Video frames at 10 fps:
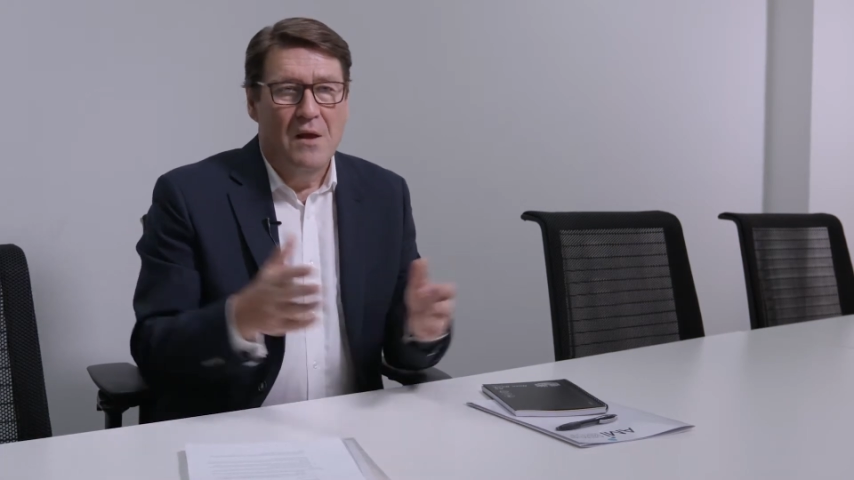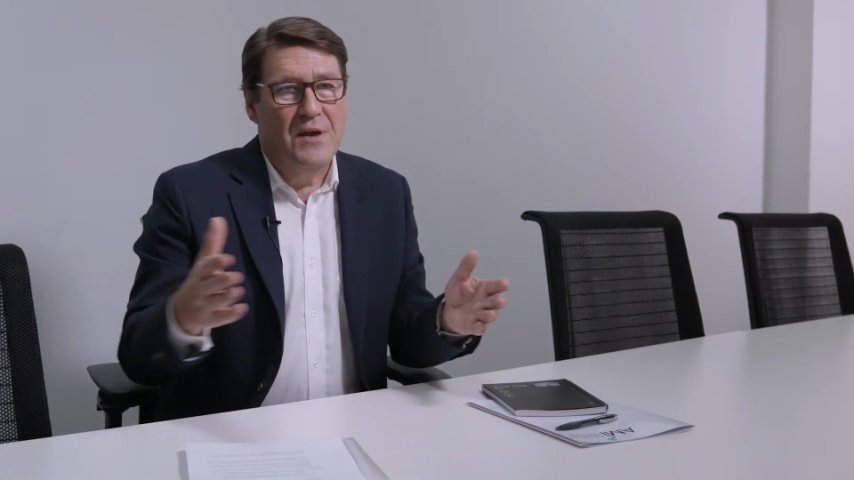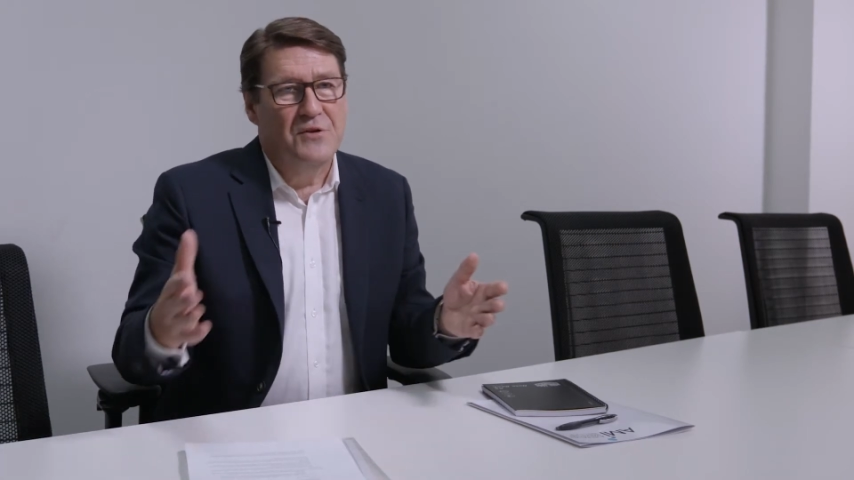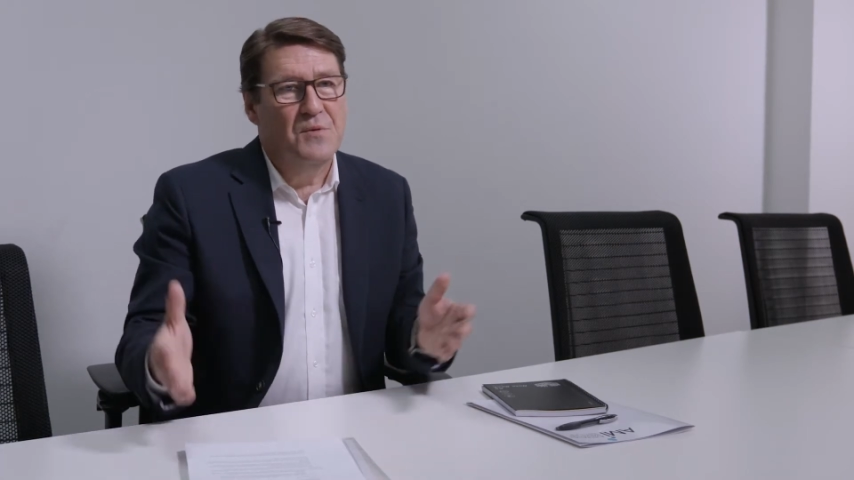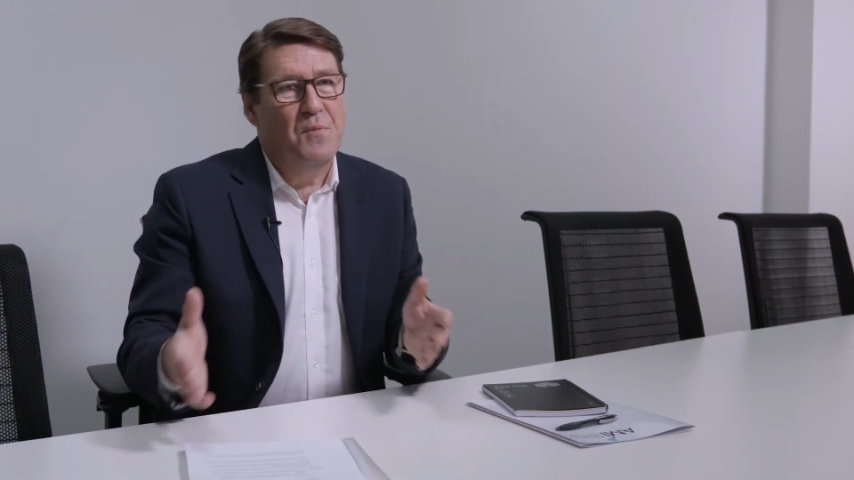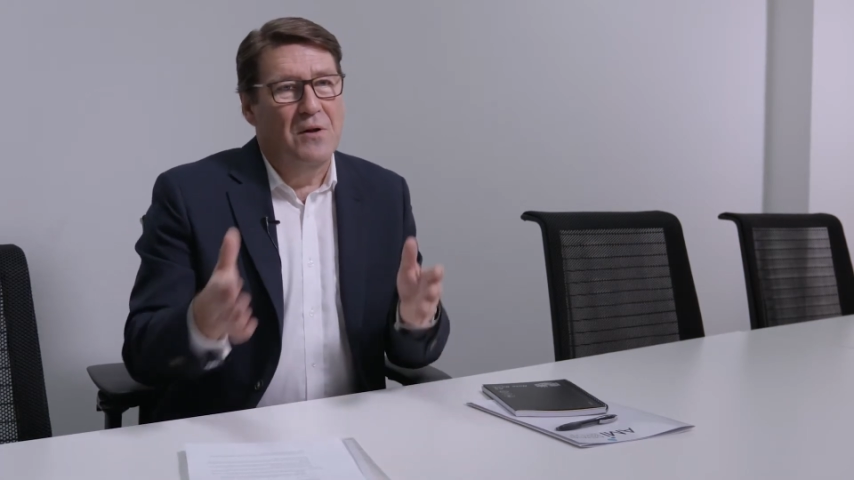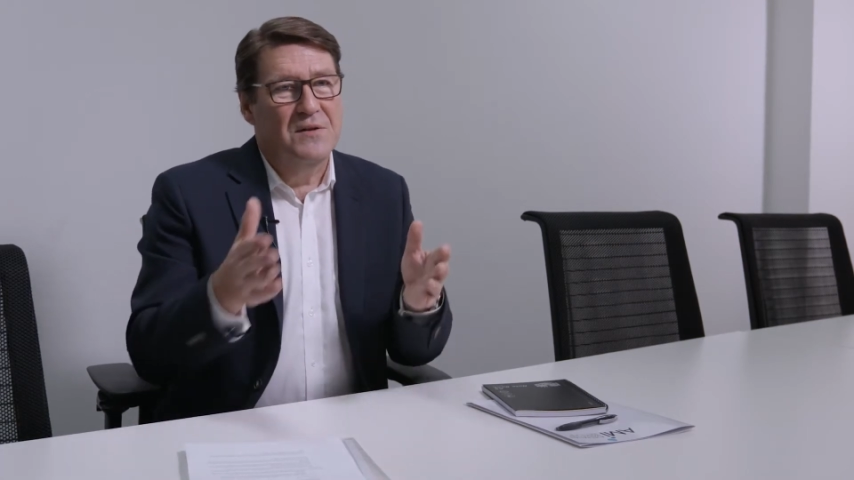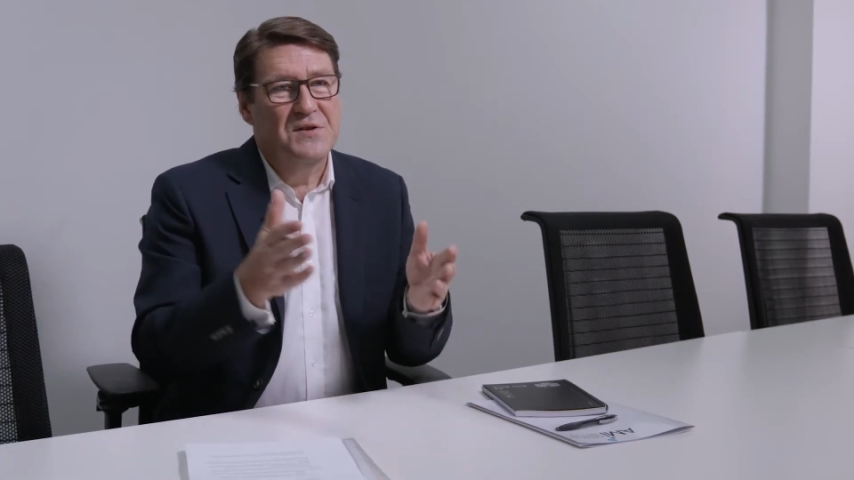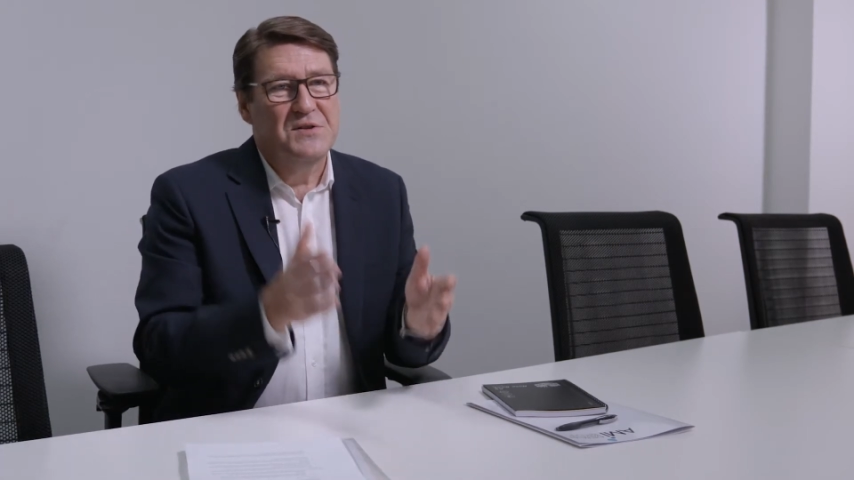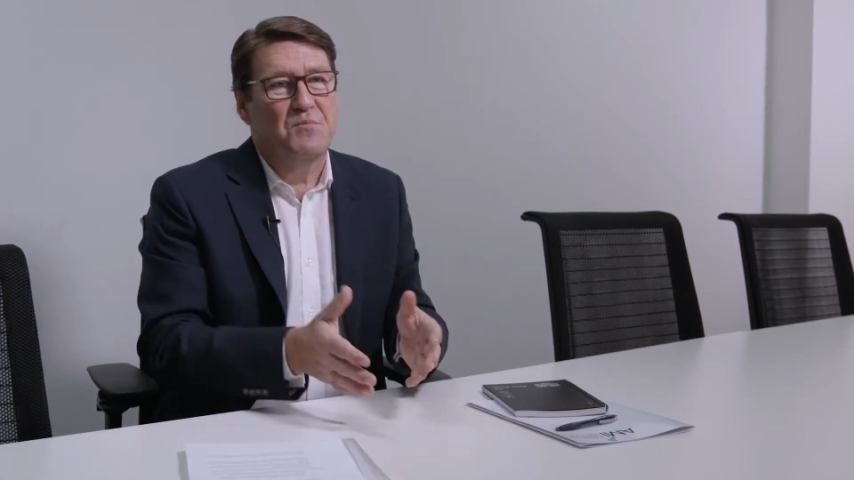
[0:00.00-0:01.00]
that your
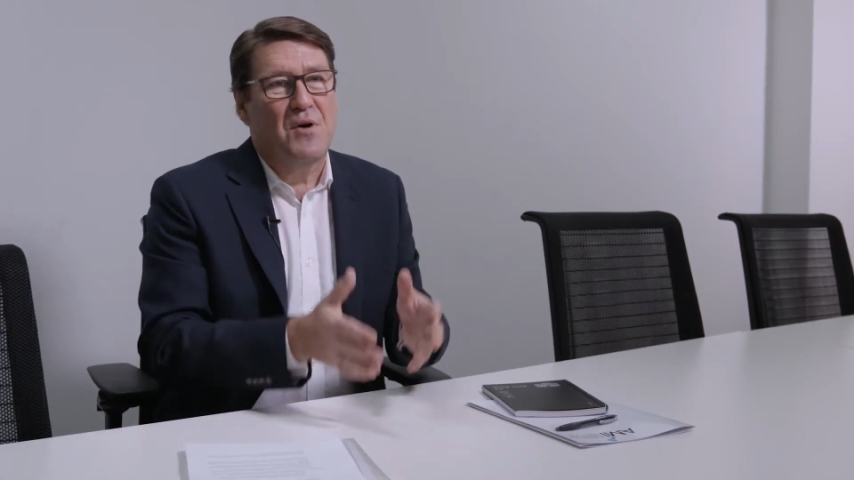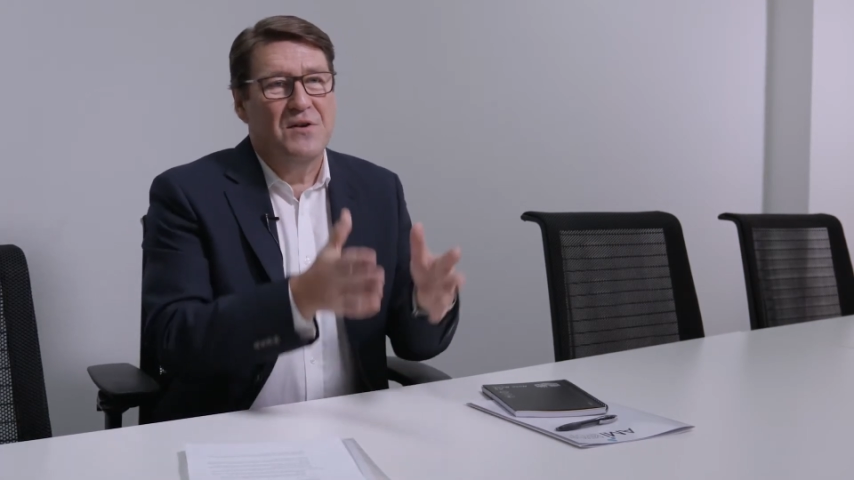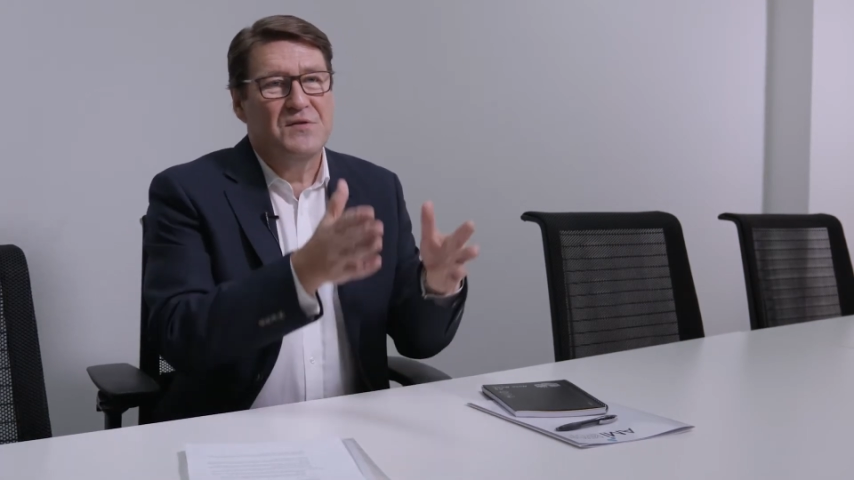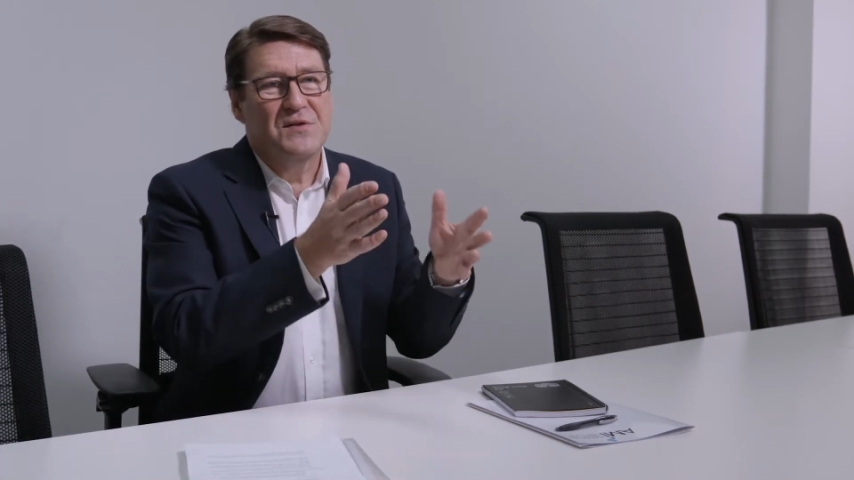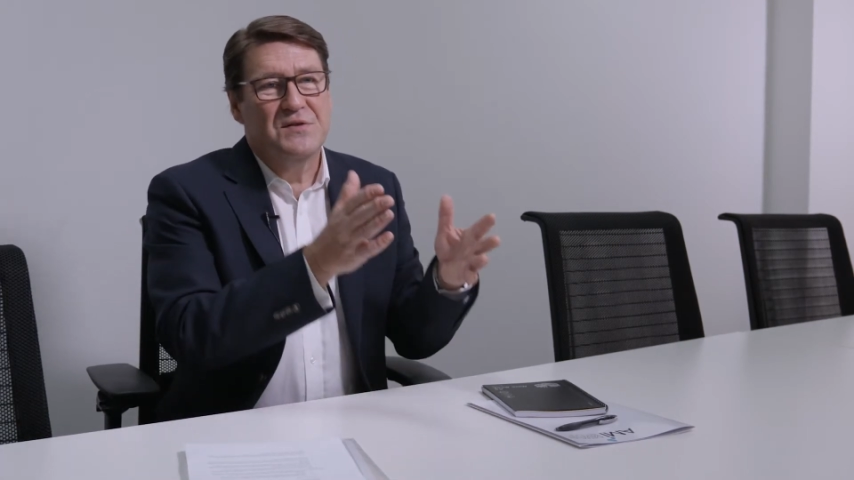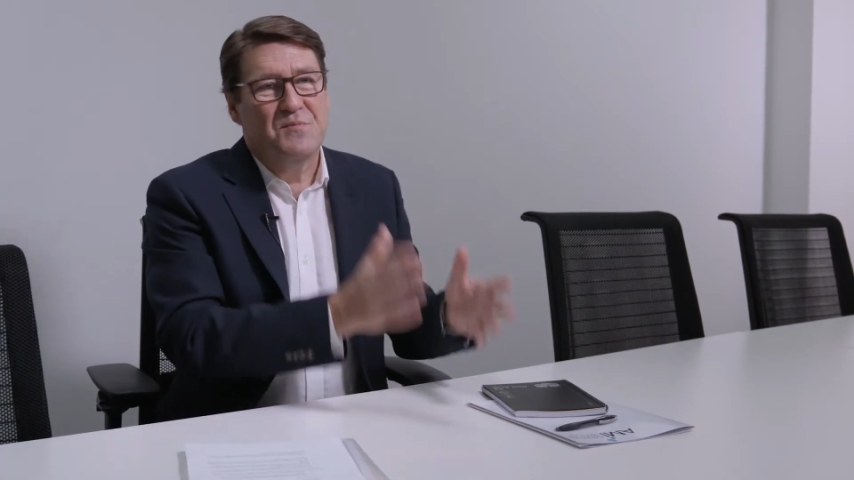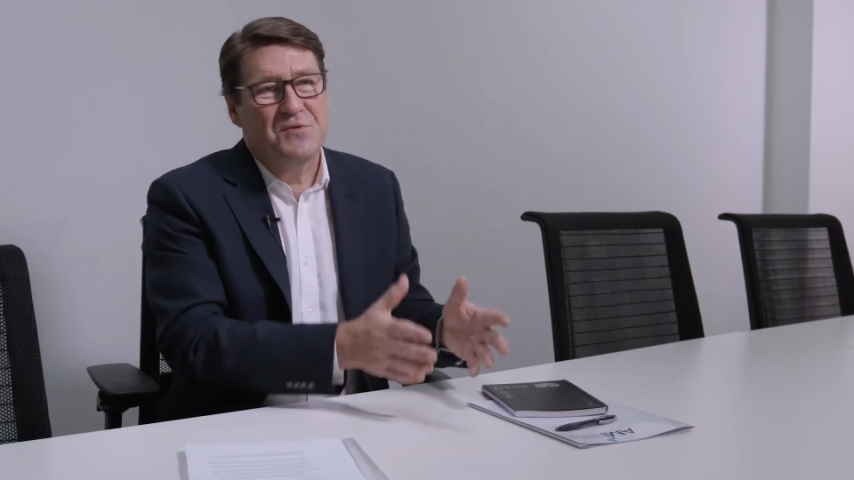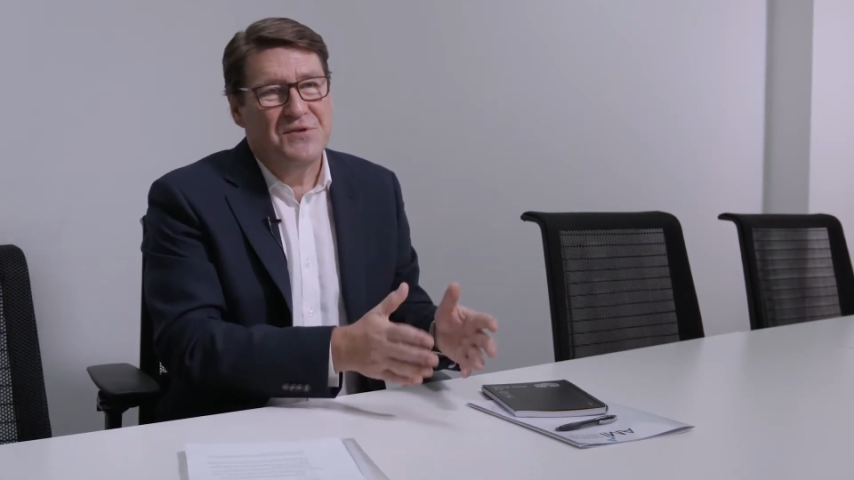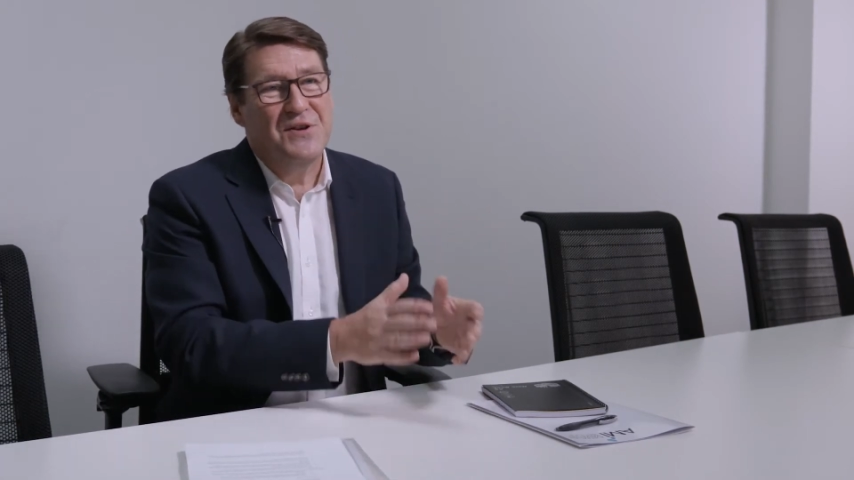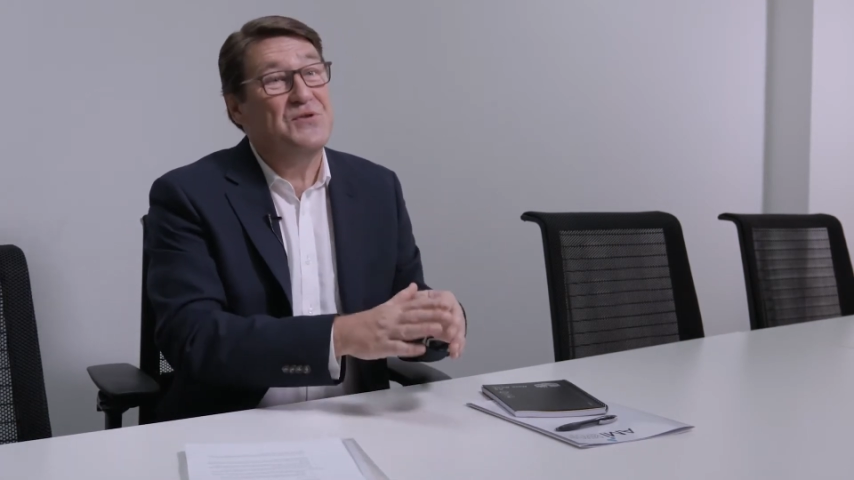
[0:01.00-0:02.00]
policies and processes and
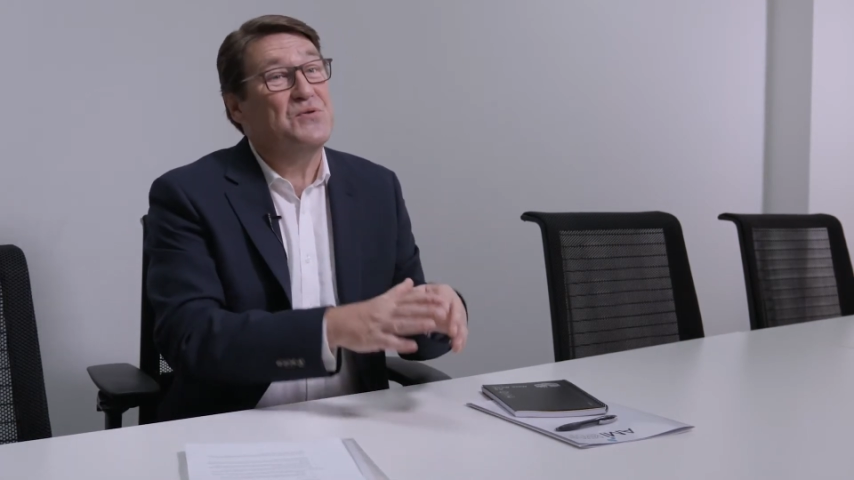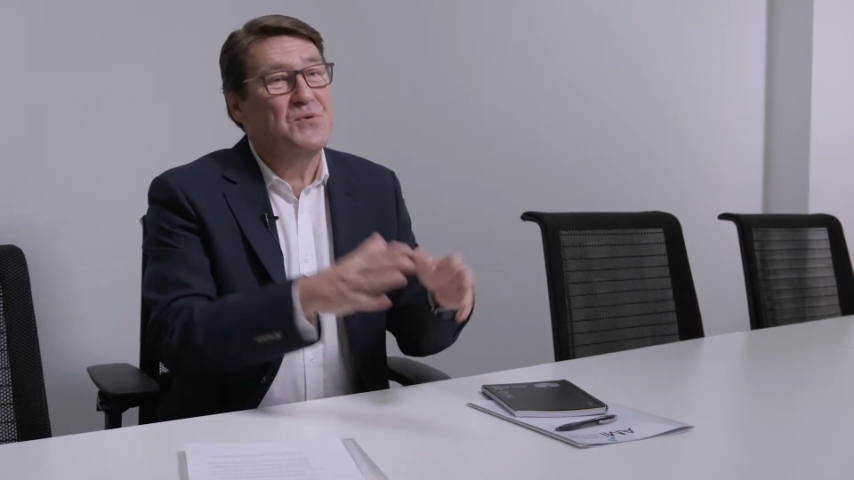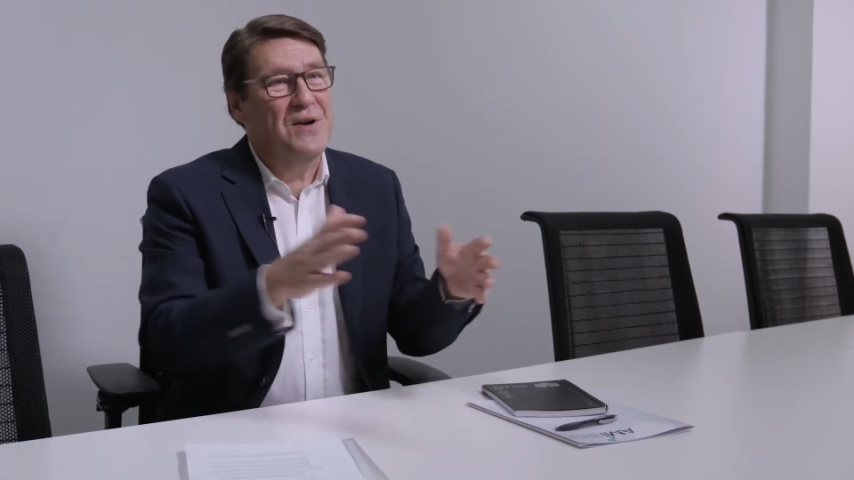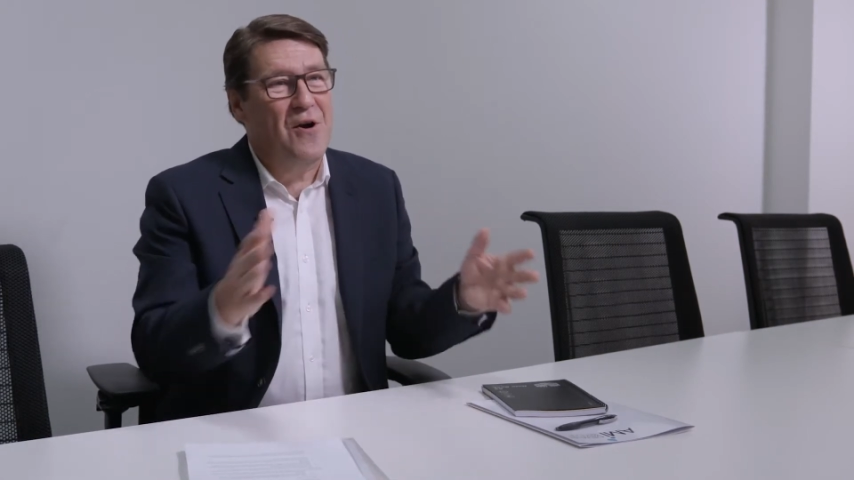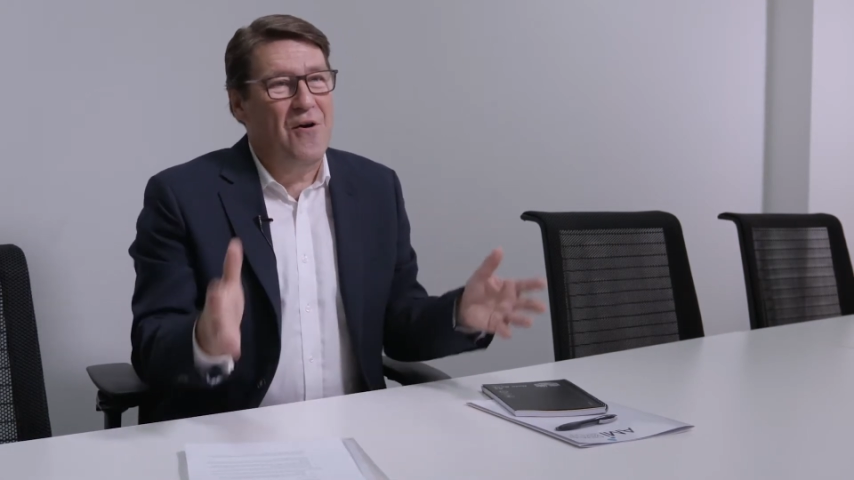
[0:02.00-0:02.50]
procedures all get